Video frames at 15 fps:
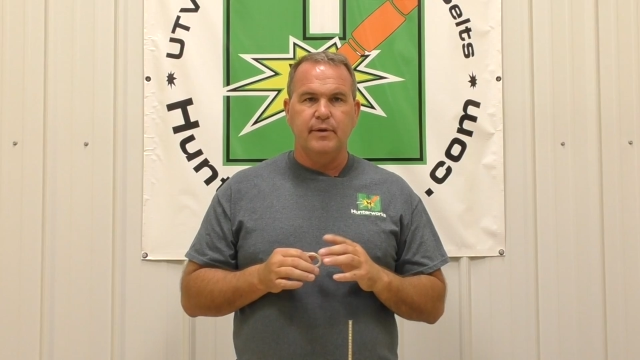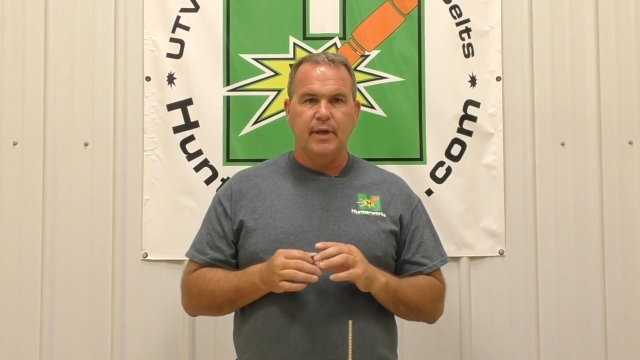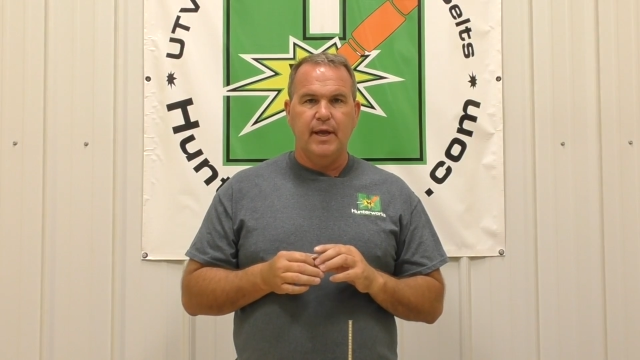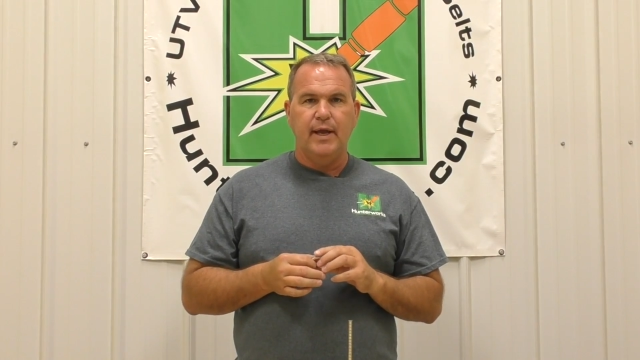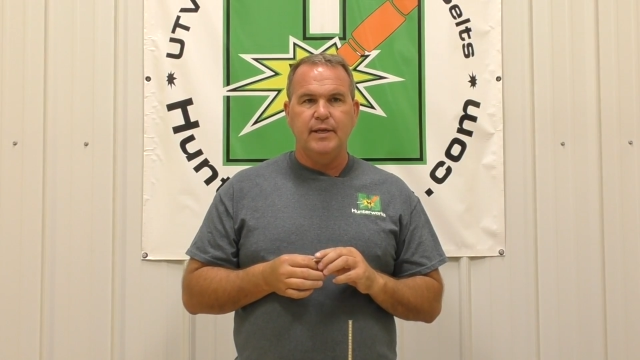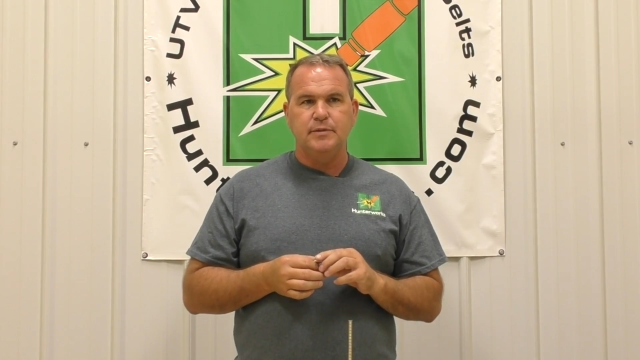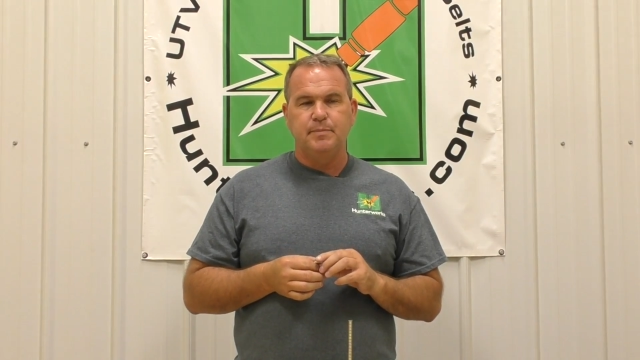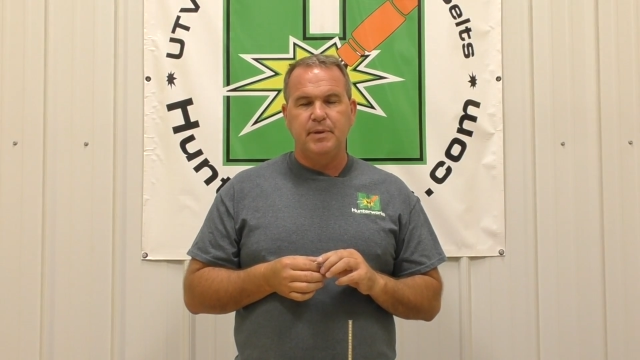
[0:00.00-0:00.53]
the
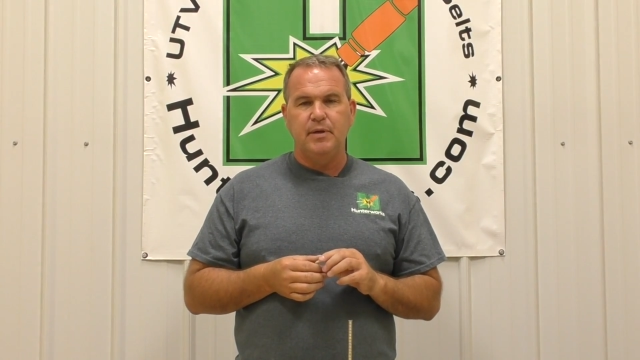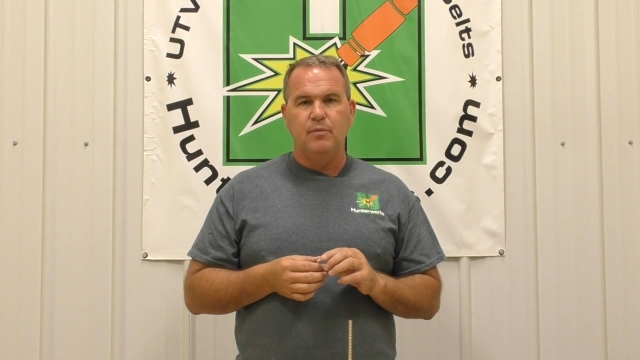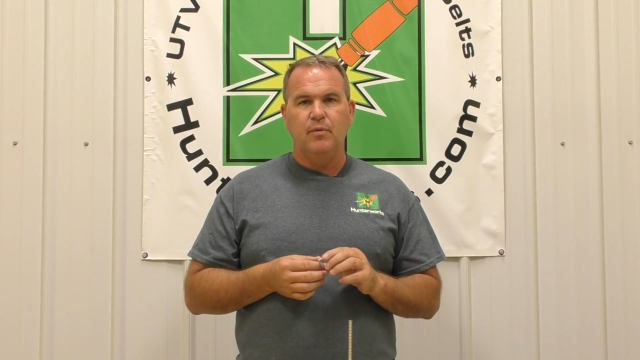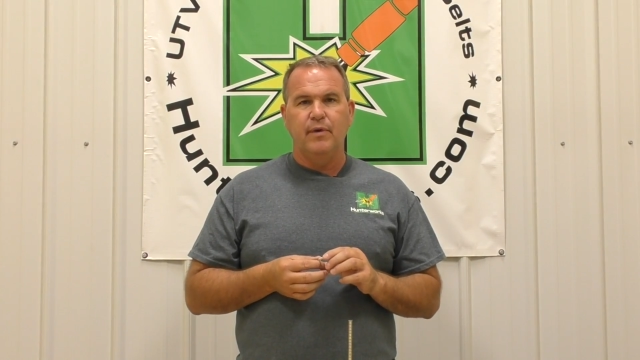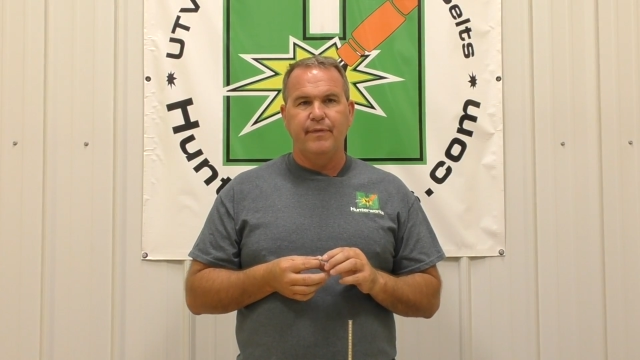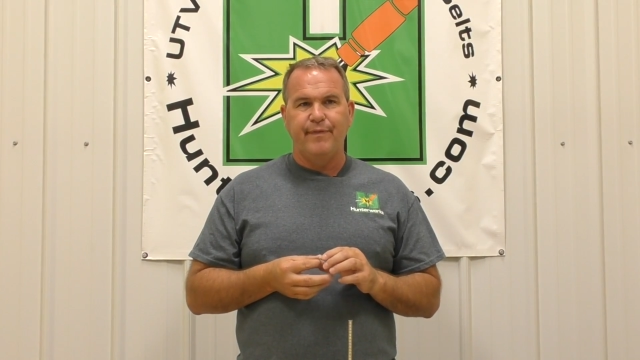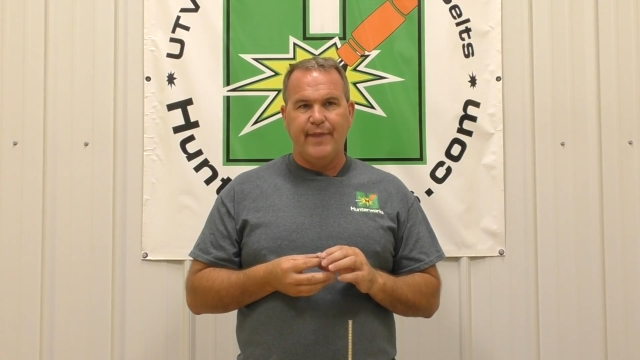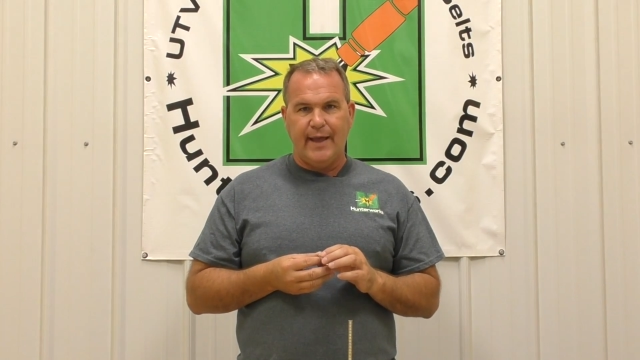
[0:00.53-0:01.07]

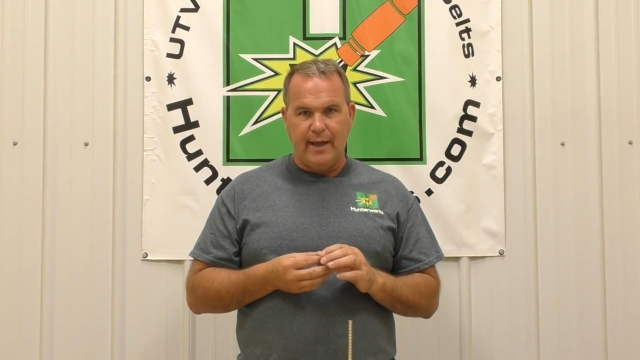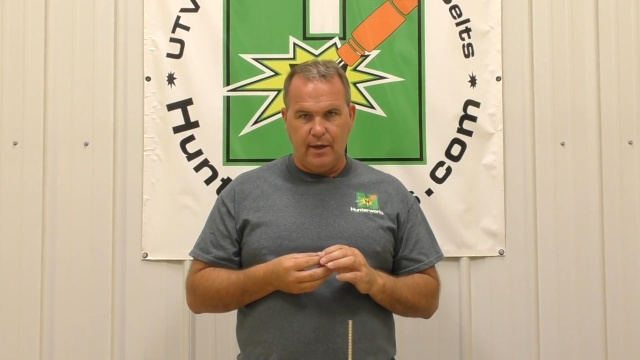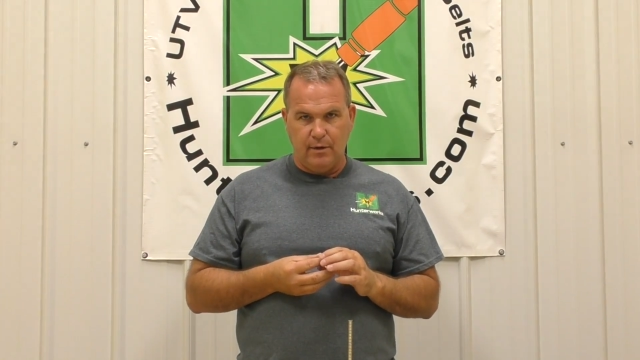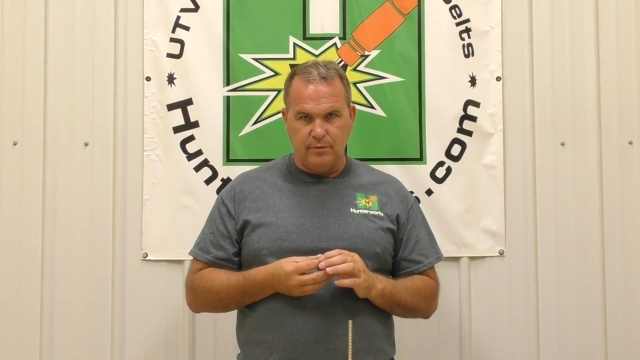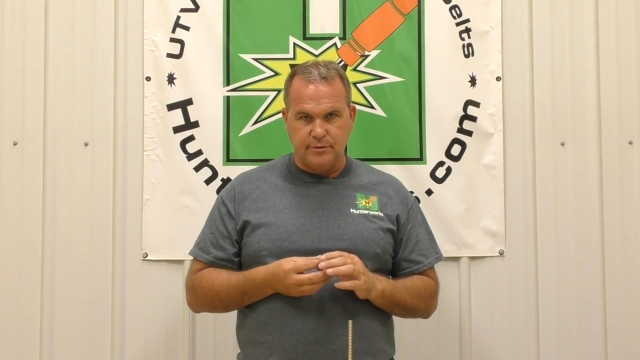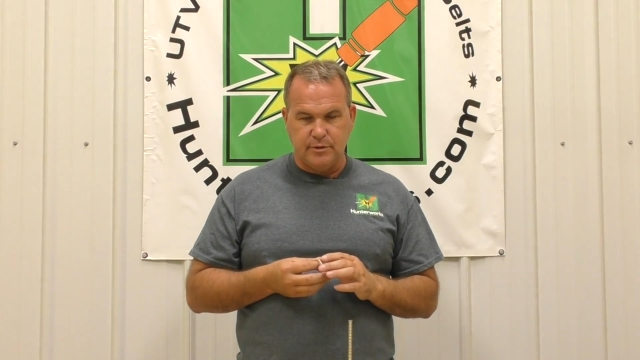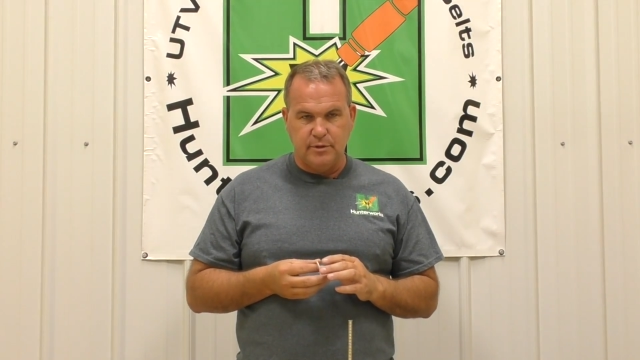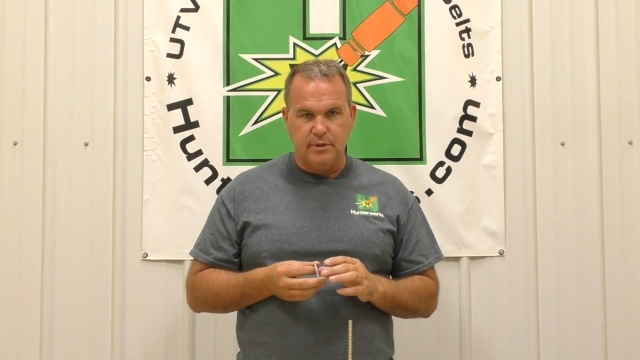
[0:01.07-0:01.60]

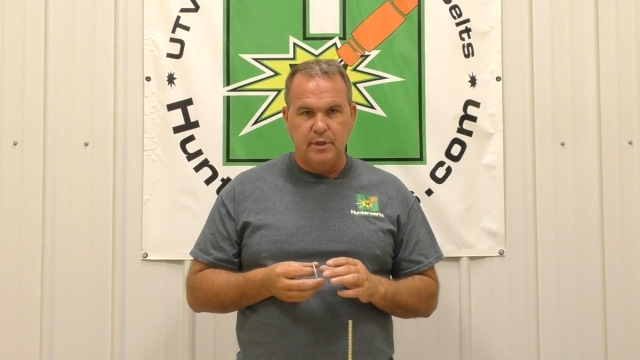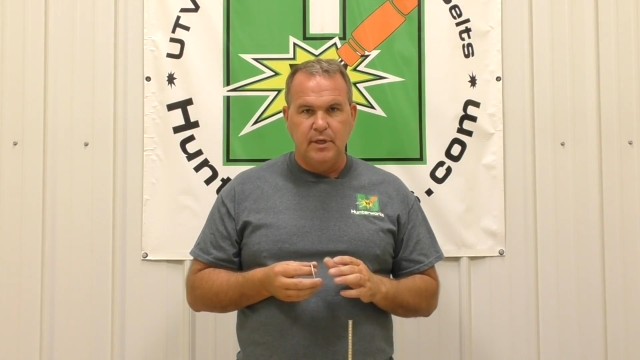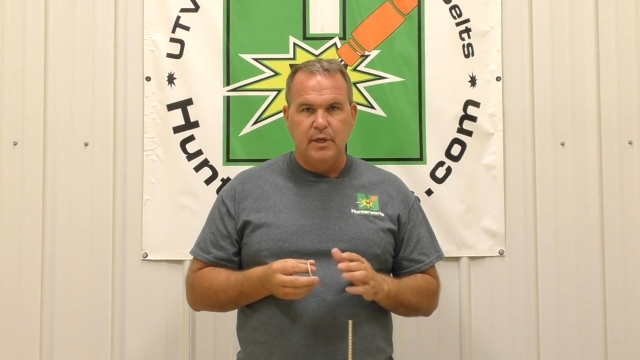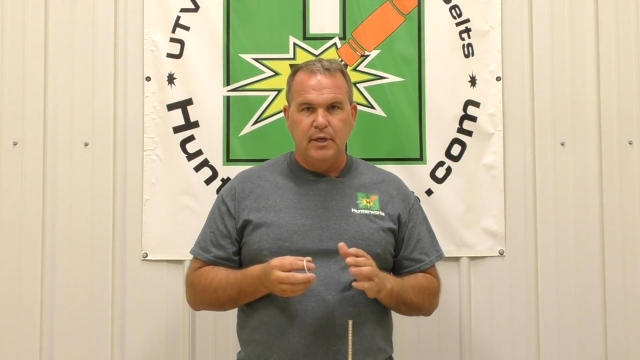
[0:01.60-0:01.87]
XP1000